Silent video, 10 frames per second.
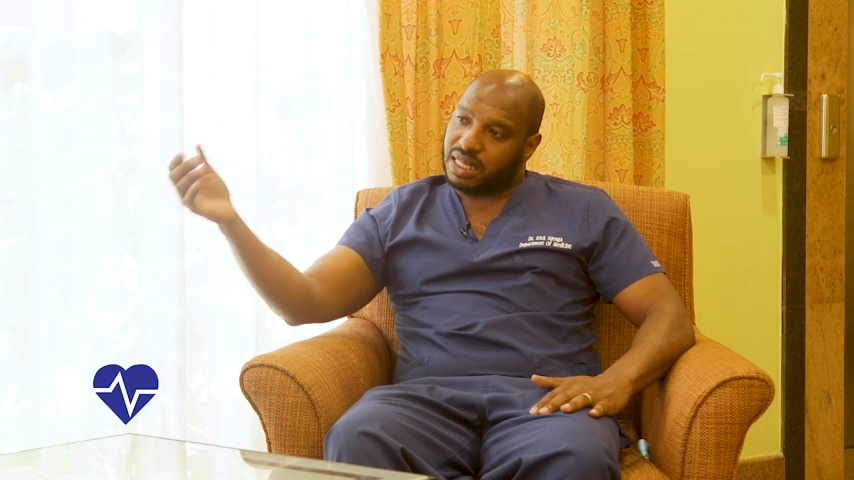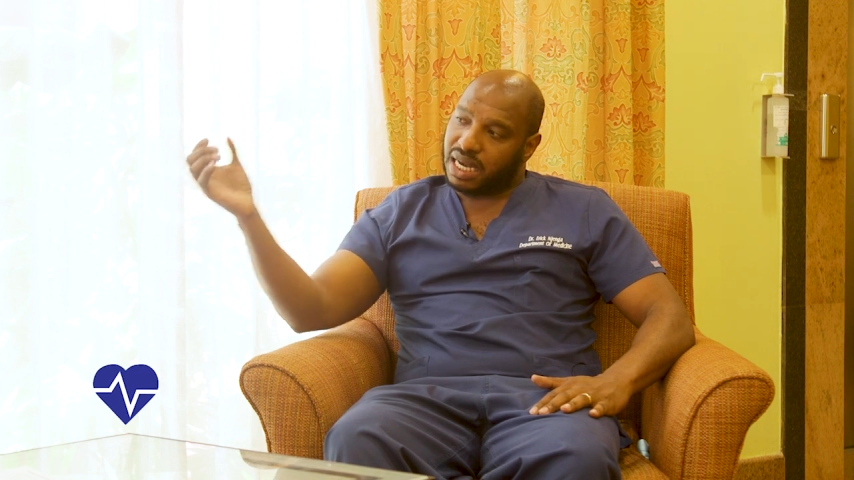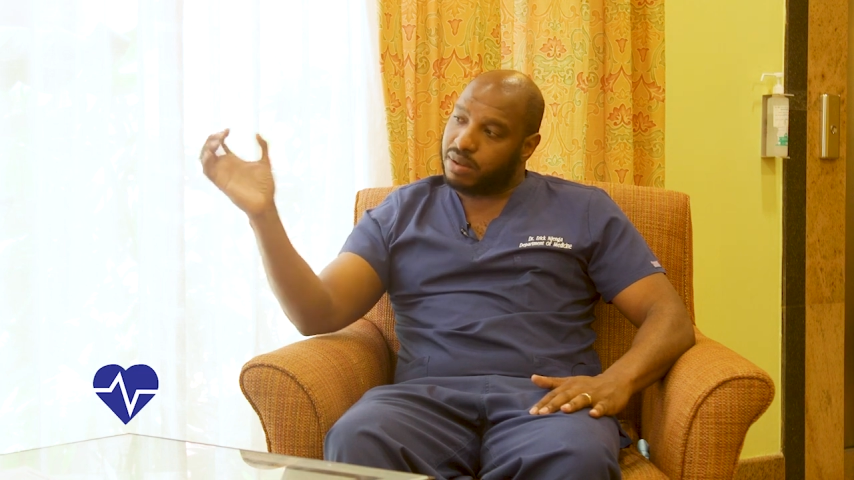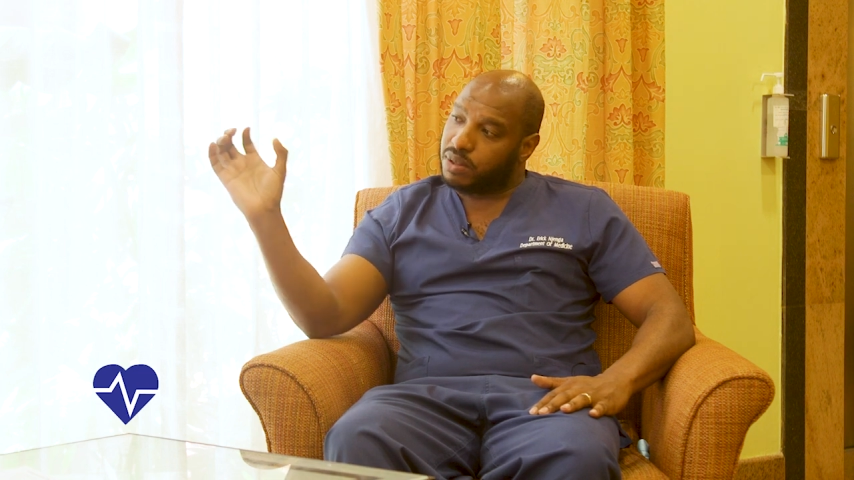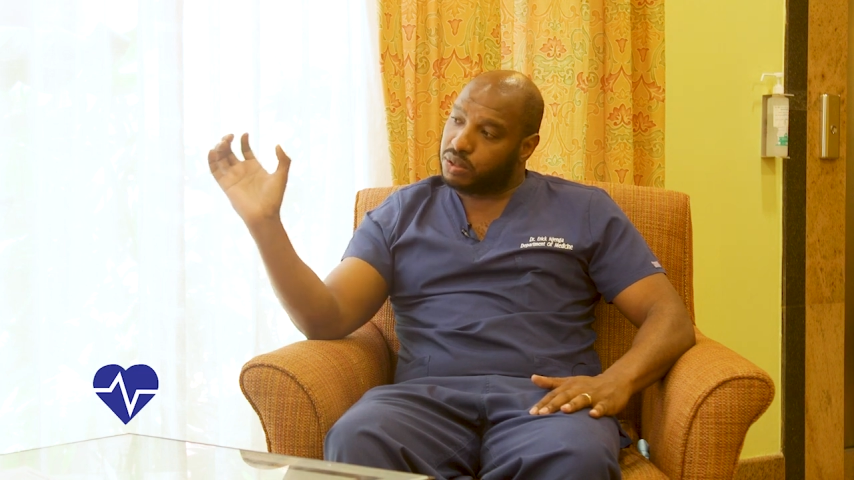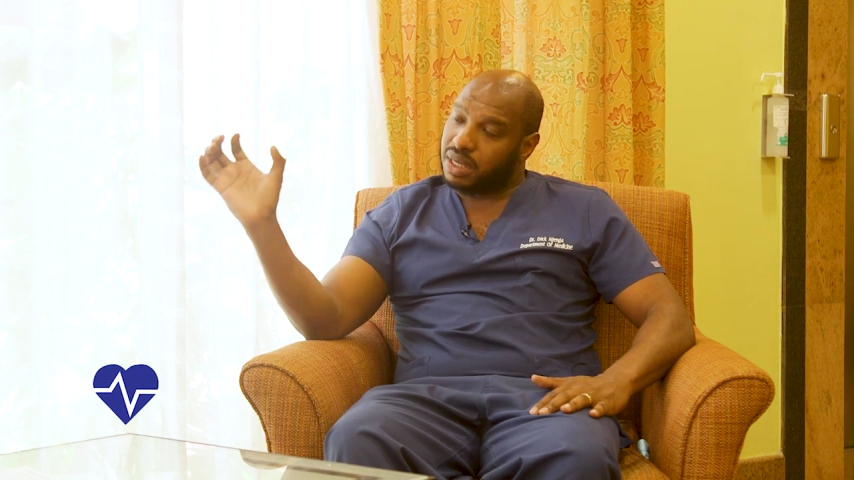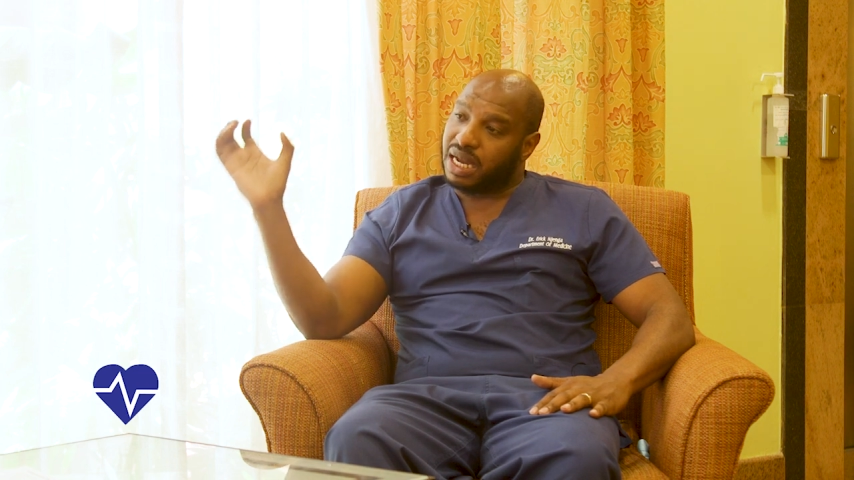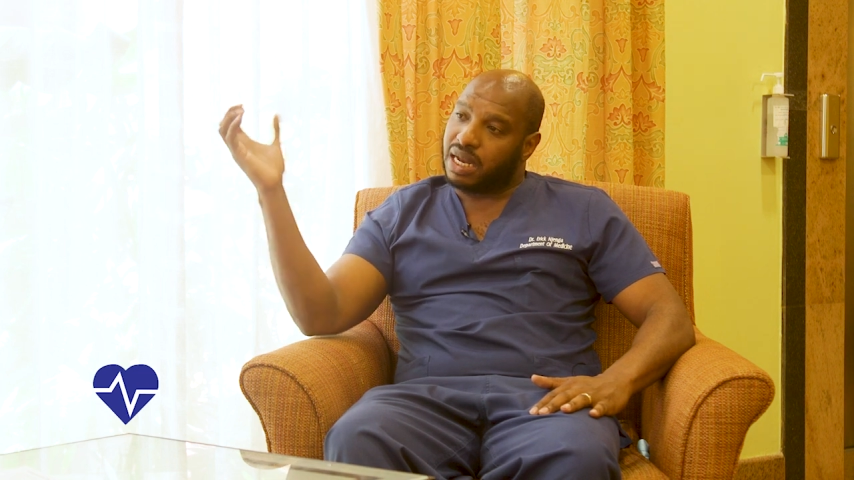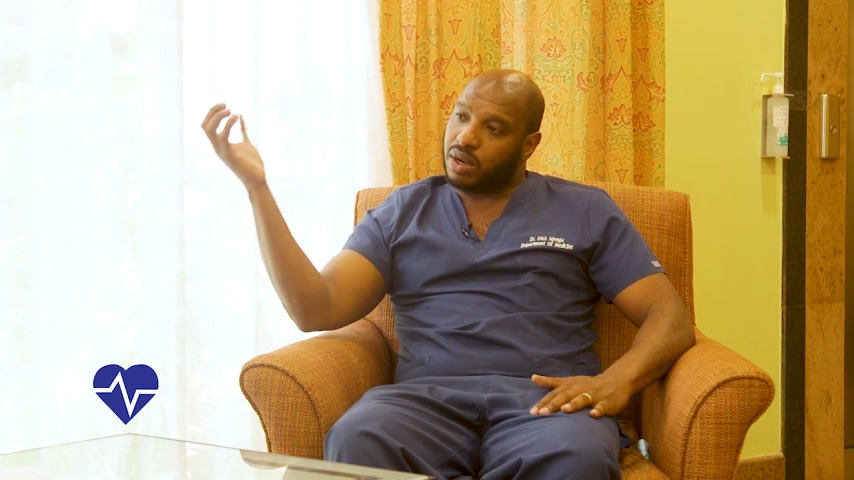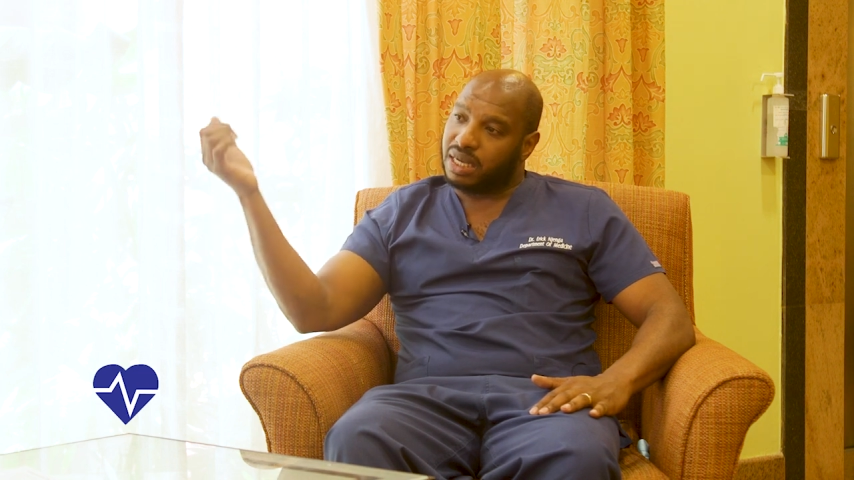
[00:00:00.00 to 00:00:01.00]
and they can be able to
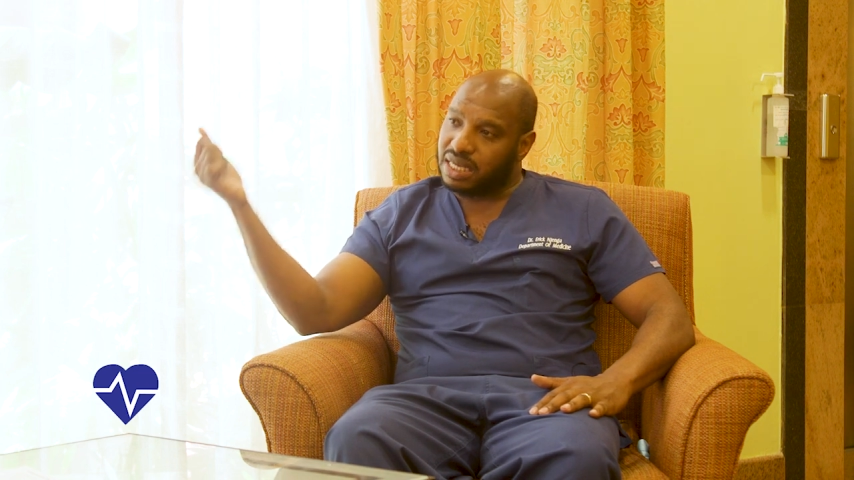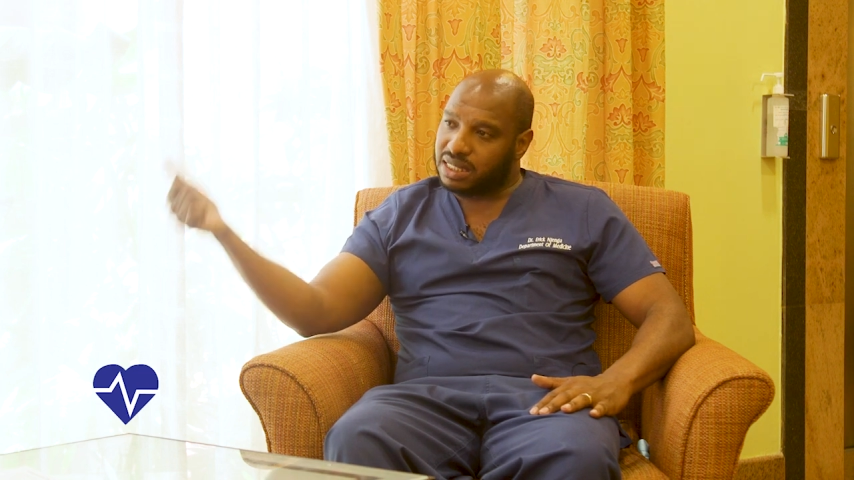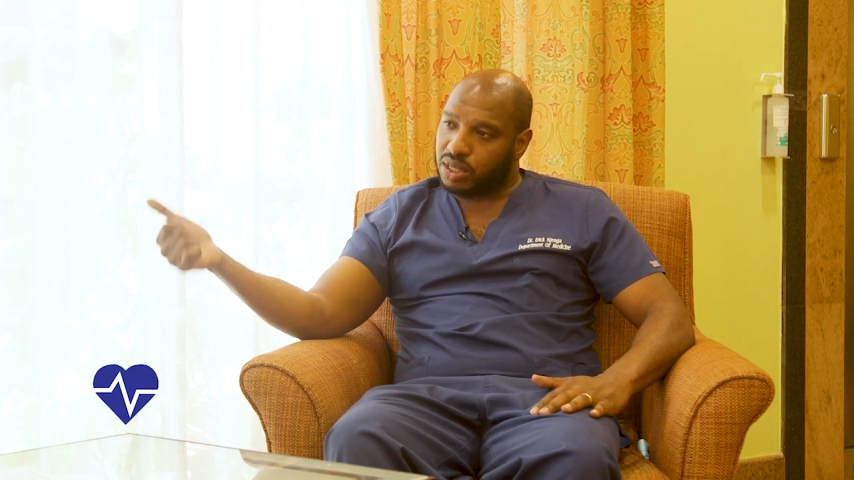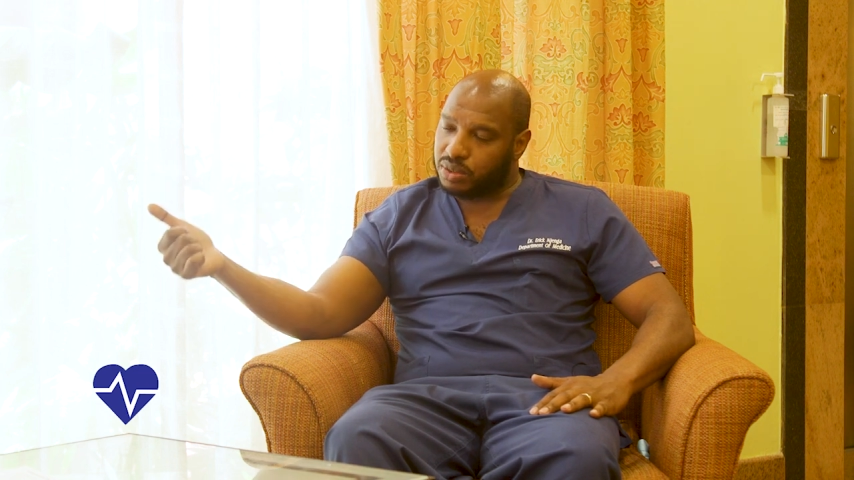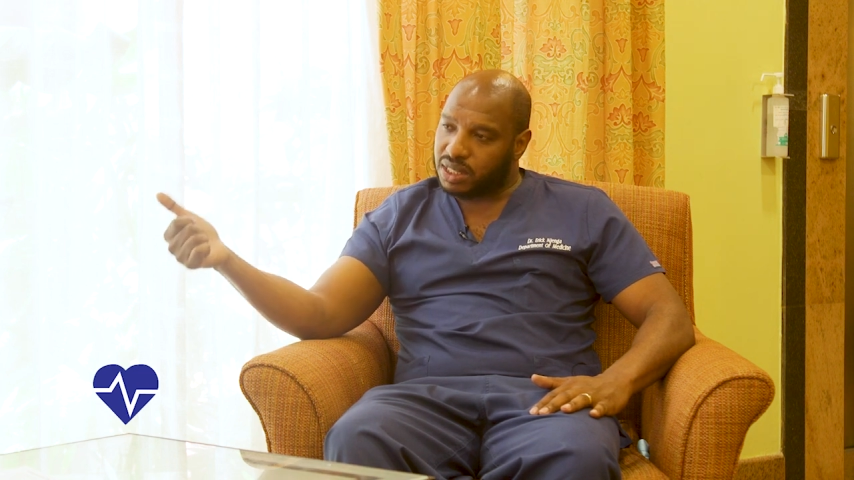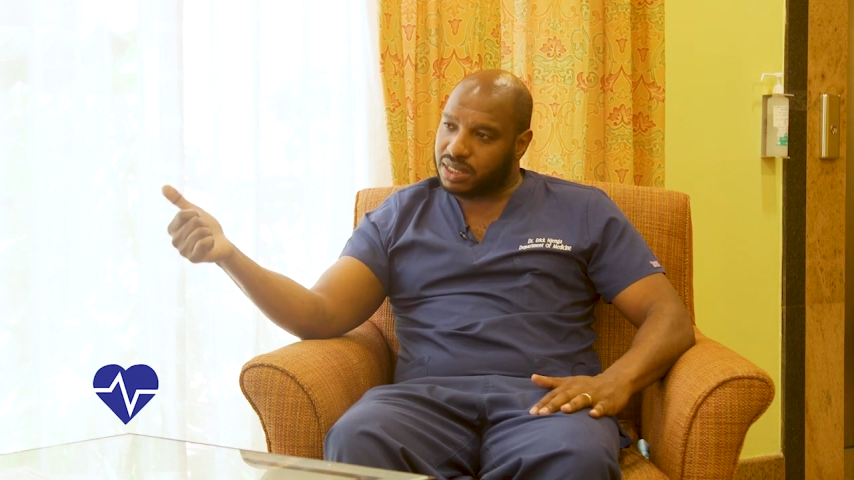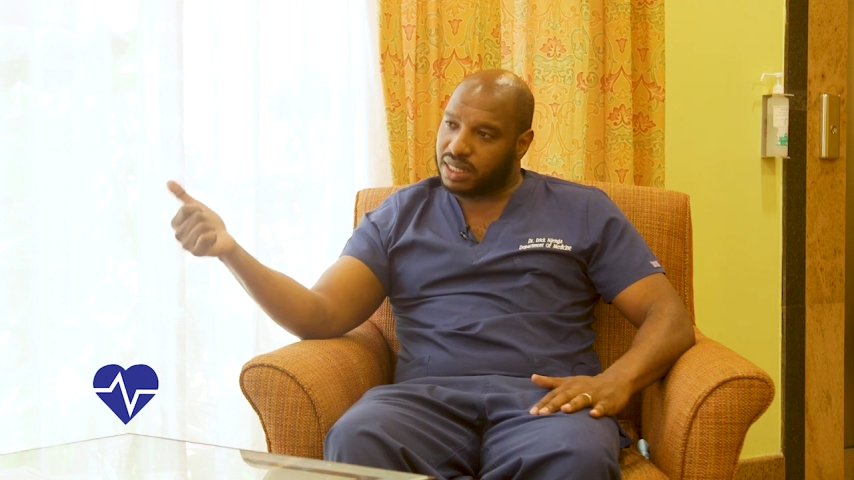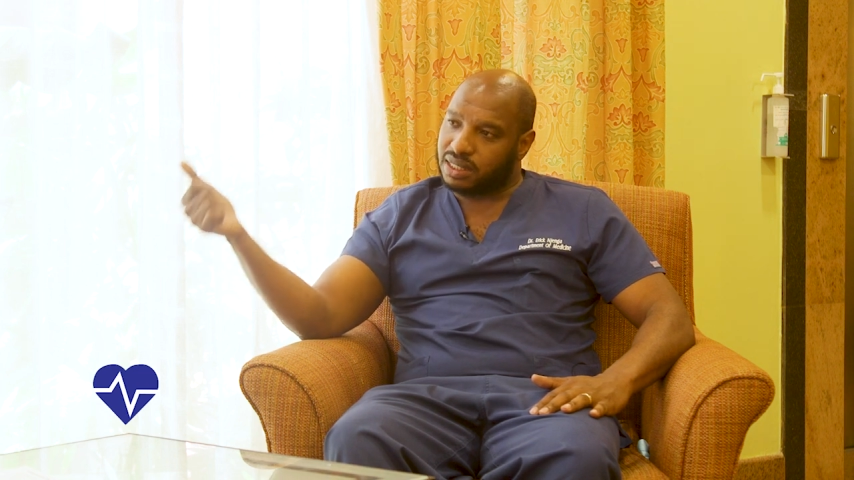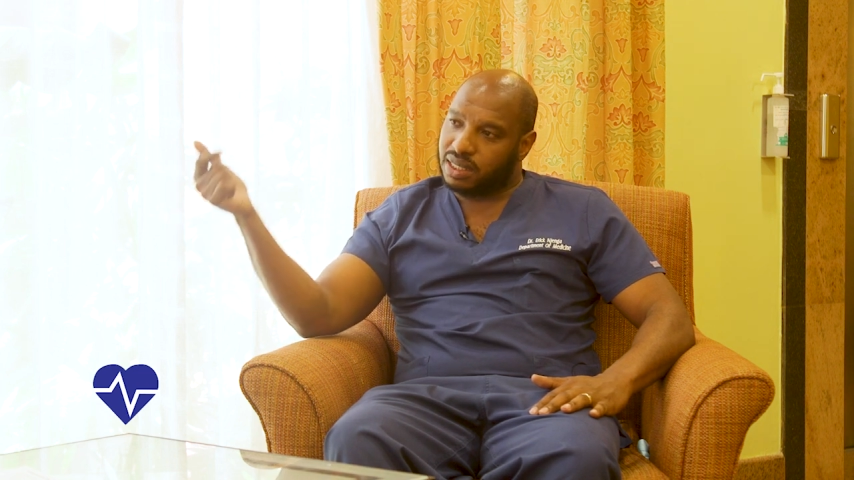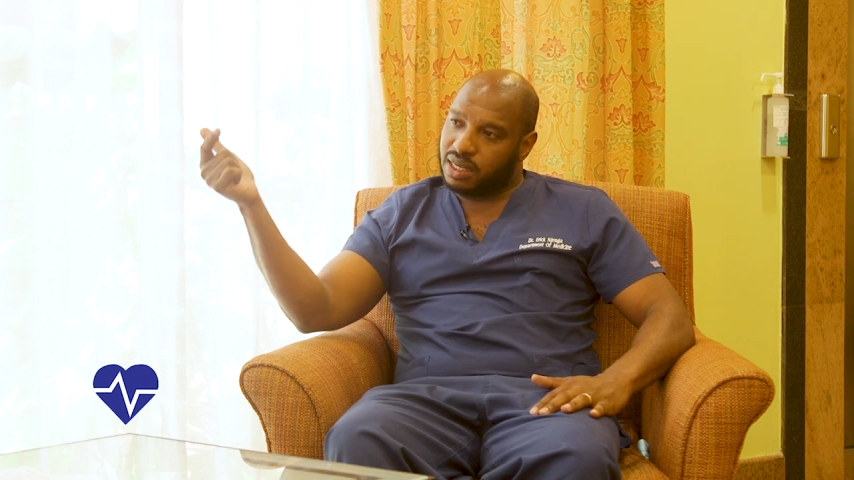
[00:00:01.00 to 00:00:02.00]
learn how to
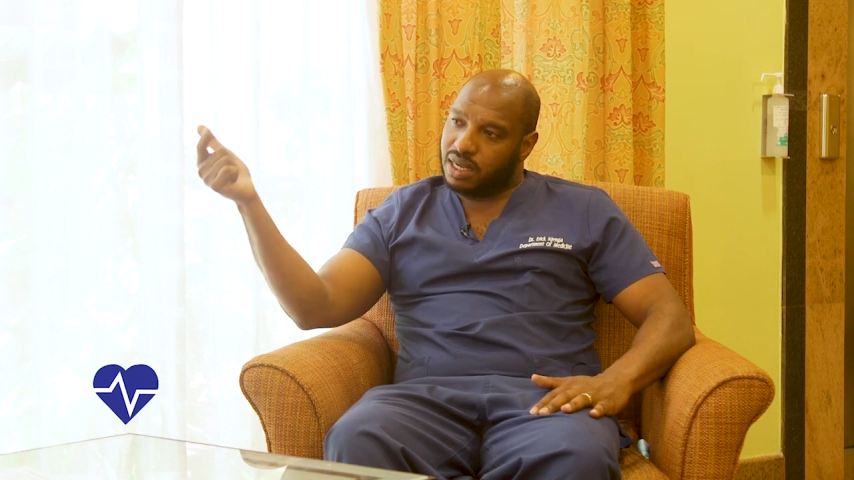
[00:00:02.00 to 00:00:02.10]
inject,